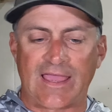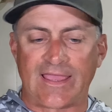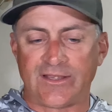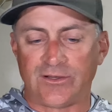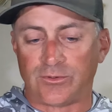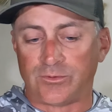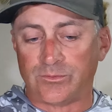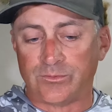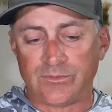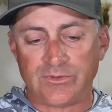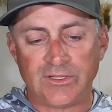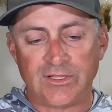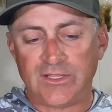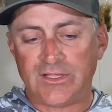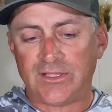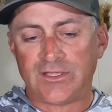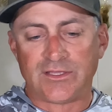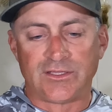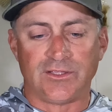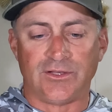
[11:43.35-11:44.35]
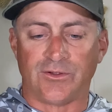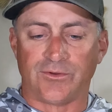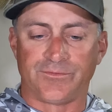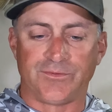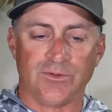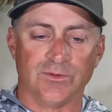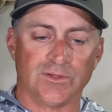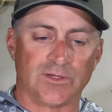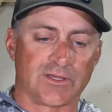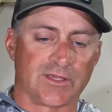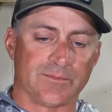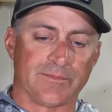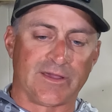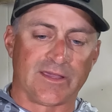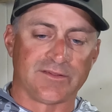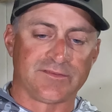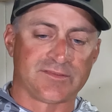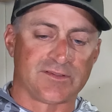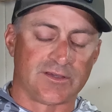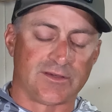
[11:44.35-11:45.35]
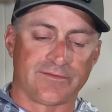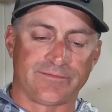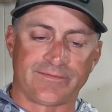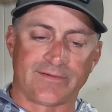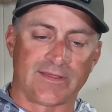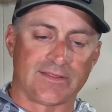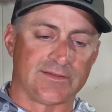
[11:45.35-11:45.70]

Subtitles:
I don't, you know, if you look at my stuff,